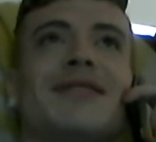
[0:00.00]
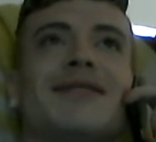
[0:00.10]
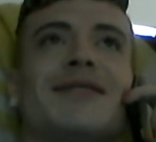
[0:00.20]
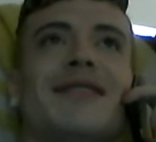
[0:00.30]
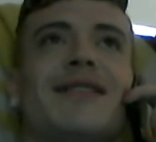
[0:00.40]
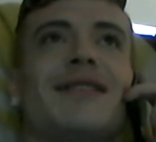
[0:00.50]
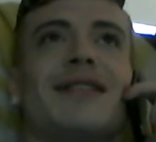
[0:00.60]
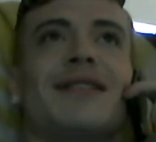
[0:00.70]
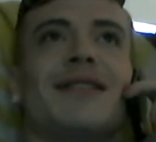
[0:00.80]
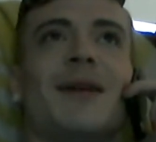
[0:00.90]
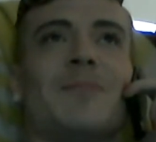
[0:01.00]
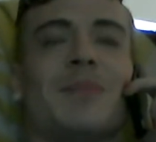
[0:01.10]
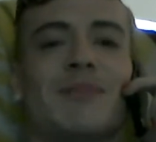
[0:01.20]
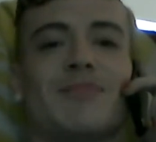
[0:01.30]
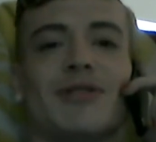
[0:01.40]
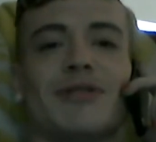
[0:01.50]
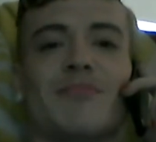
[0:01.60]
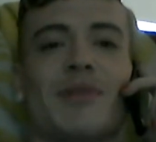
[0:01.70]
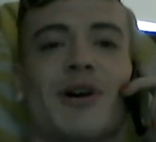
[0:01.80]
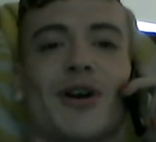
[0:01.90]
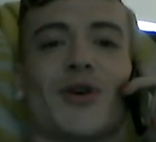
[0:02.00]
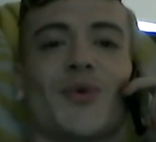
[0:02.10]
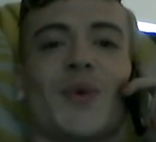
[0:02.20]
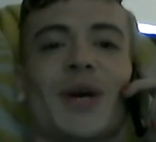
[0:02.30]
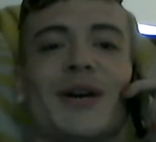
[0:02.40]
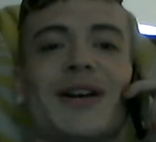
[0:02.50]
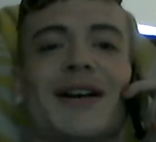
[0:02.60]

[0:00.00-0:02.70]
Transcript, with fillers: It's not like a public park where